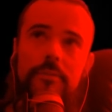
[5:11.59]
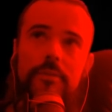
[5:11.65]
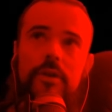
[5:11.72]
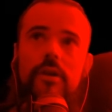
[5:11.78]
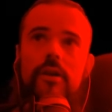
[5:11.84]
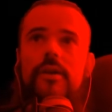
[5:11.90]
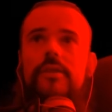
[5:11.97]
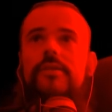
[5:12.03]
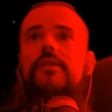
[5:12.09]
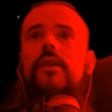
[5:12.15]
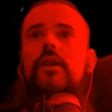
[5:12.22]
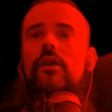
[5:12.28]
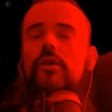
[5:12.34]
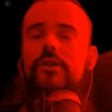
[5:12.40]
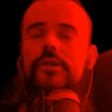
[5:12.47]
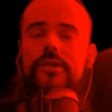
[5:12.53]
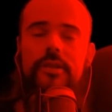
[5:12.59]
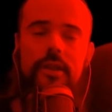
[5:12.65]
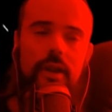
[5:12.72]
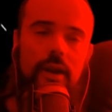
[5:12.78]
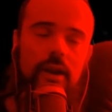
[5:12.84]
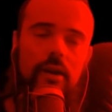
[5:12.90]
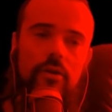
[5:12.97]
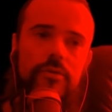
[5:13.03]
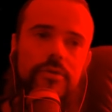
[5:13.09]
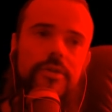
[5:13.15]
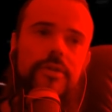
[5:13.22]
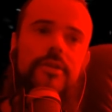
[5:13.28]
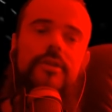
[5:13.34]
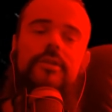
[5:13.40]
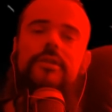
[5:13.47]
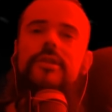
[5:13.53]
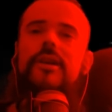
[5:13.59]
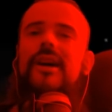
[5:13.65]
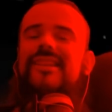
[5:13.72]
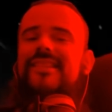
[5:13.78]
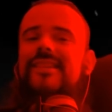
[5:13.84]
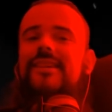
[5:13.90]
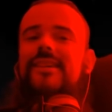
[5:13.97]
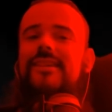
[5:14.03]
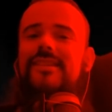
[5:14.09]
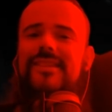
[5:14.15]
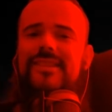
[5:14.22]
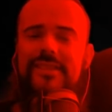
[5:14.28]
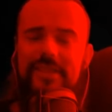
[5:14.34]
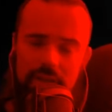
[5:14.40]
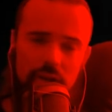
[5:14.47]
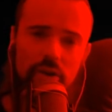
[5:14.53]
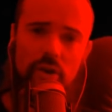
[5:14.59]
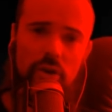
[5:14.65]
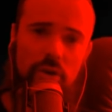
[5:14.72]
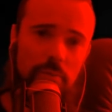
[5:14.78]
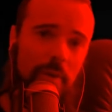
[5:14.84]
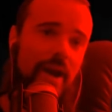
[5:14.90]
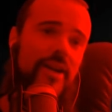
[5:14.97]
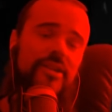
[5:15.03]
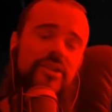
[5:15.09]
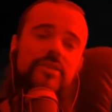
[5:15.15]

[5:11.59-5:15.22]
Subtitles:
because Caustic Arrow still does so much